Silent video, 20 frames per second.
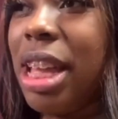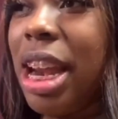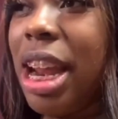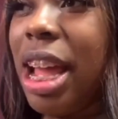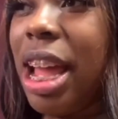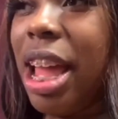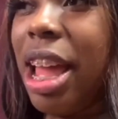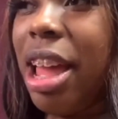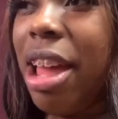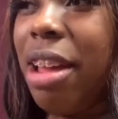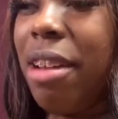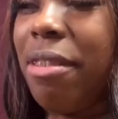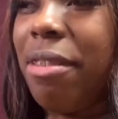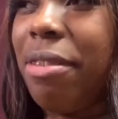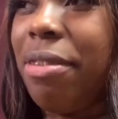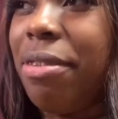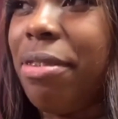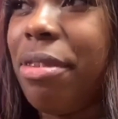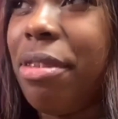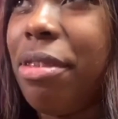that I have
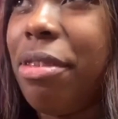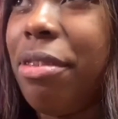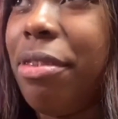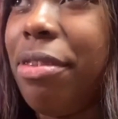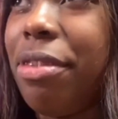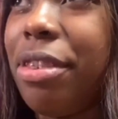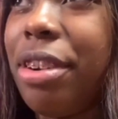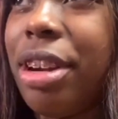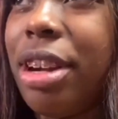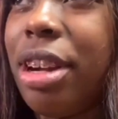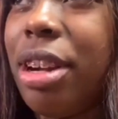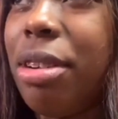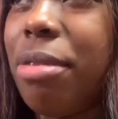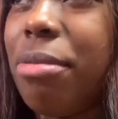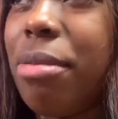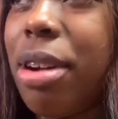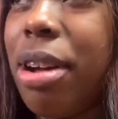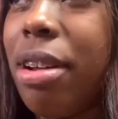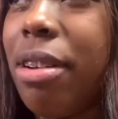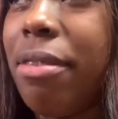for
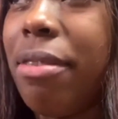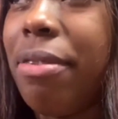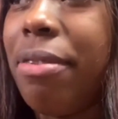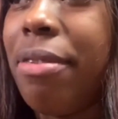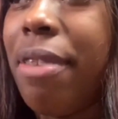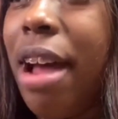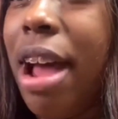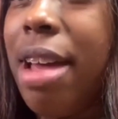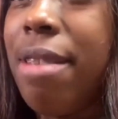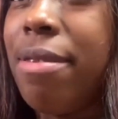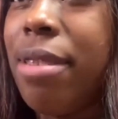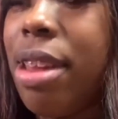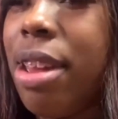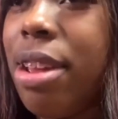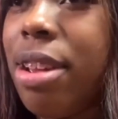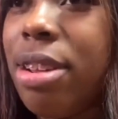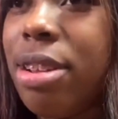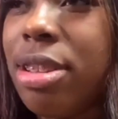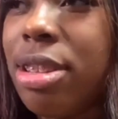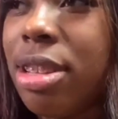what five
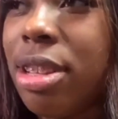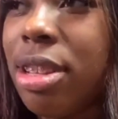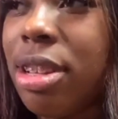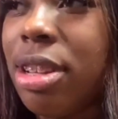years,